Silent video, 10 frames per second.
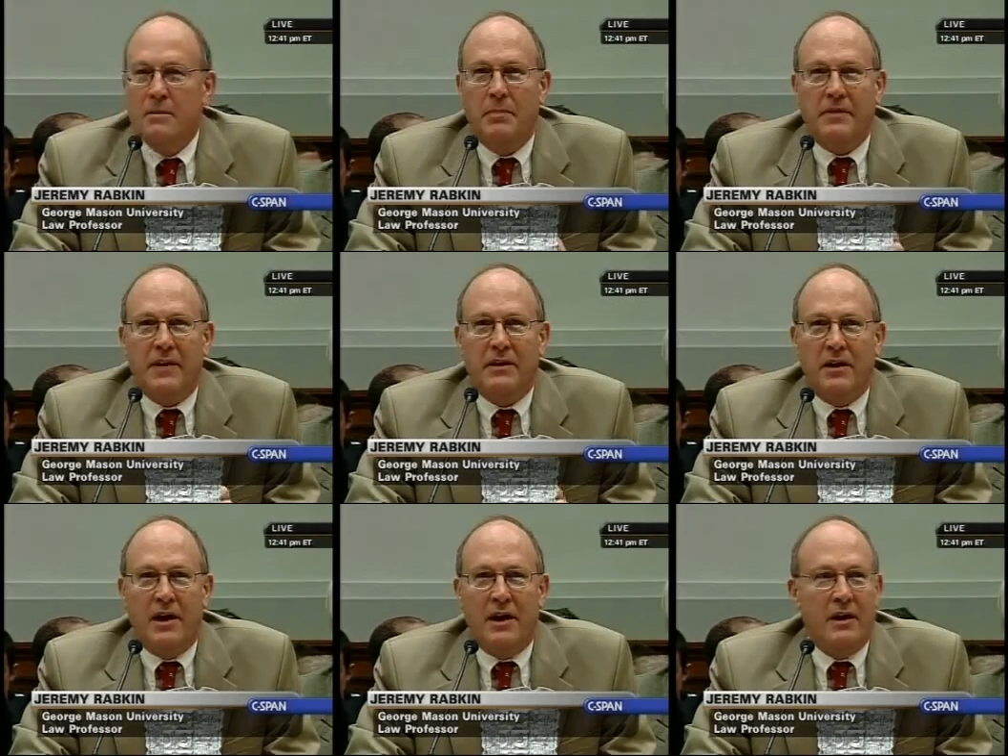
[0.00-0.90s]
but
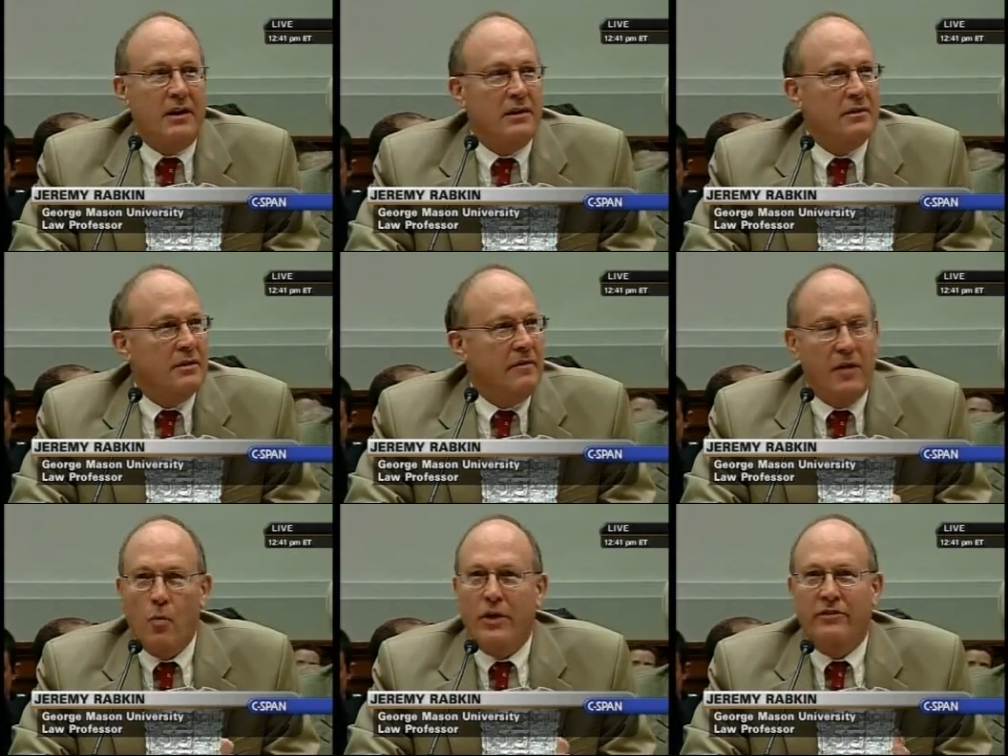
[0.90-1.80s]
that
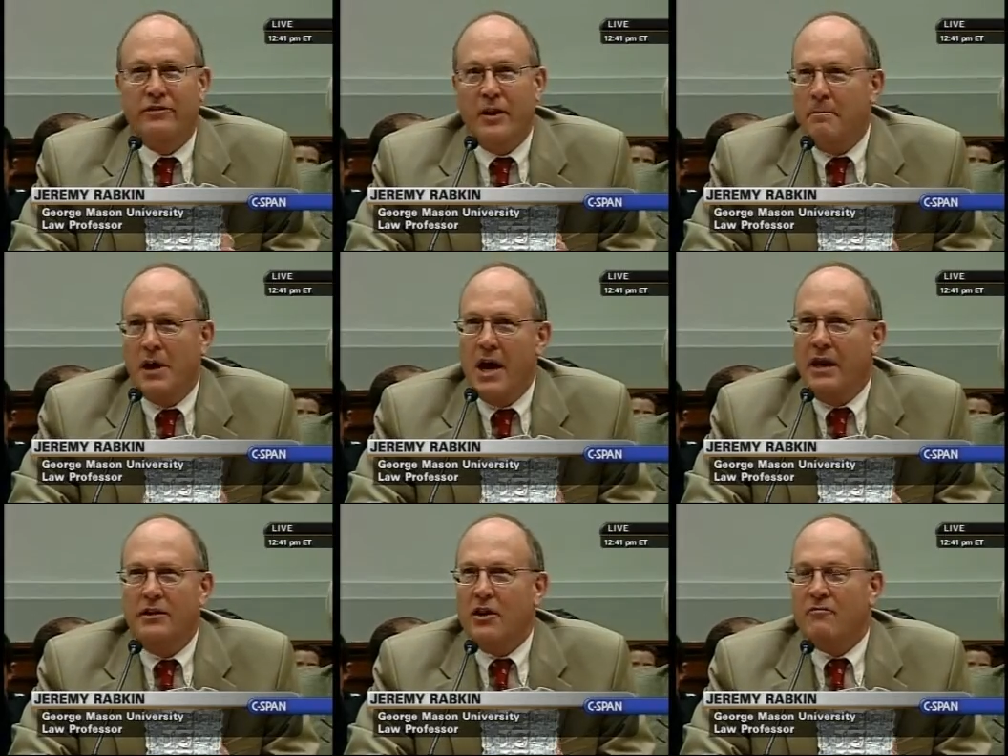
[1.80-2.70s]
there was some
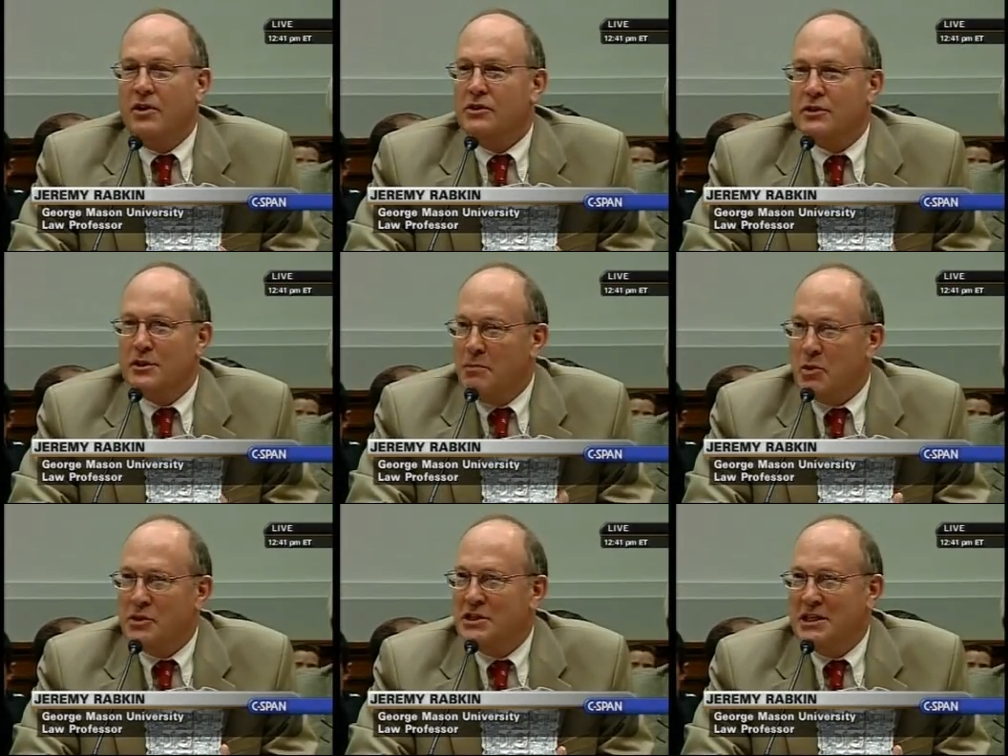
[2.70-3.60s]
kind of
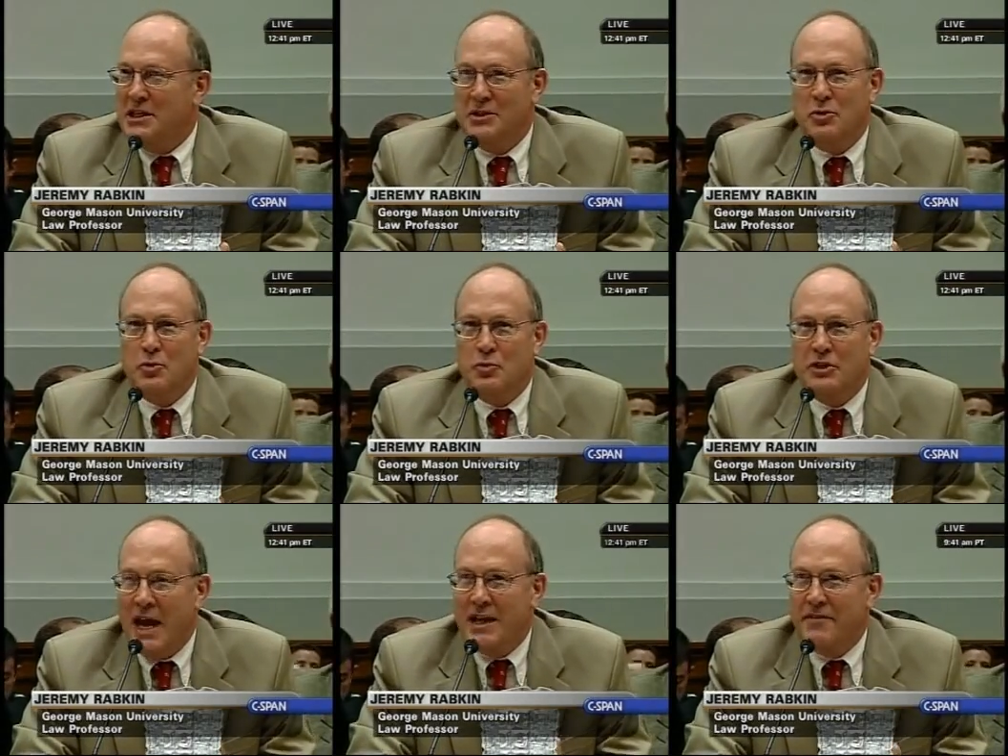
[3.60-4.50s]
conspiracy to
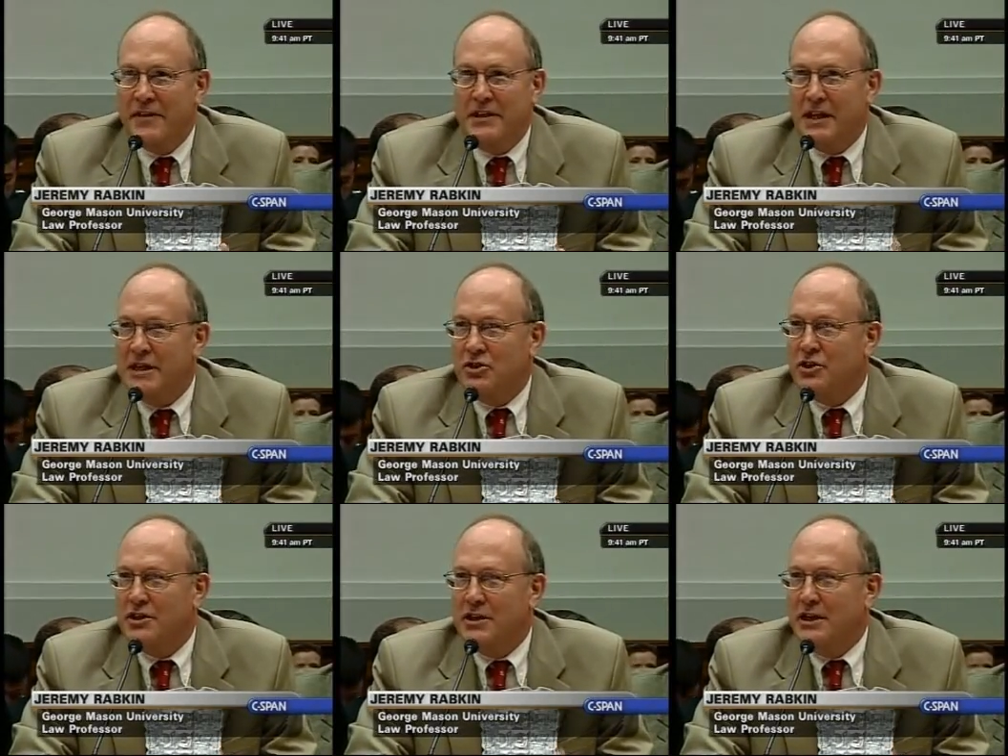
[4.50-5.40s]
take the
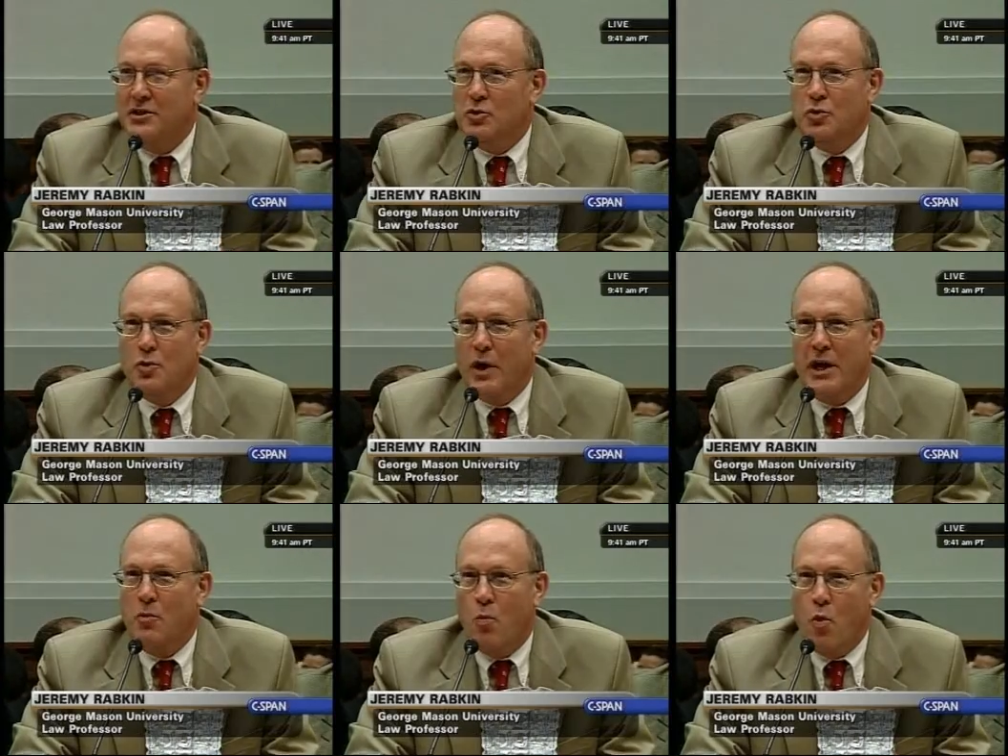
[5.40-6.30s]
nation into
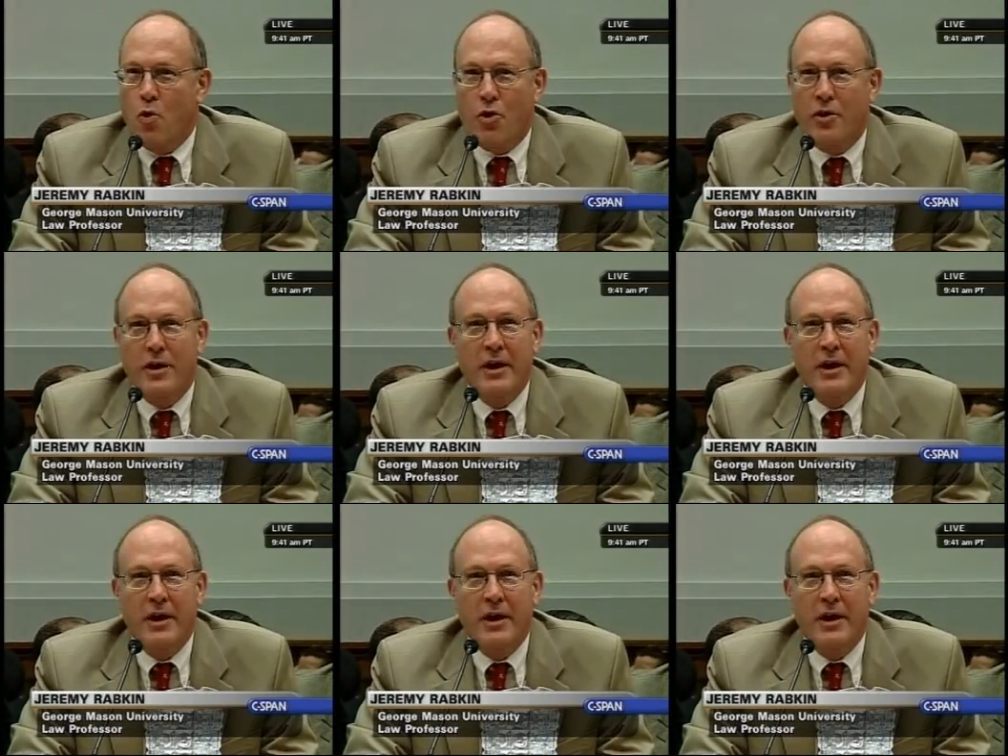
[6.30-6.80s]
a war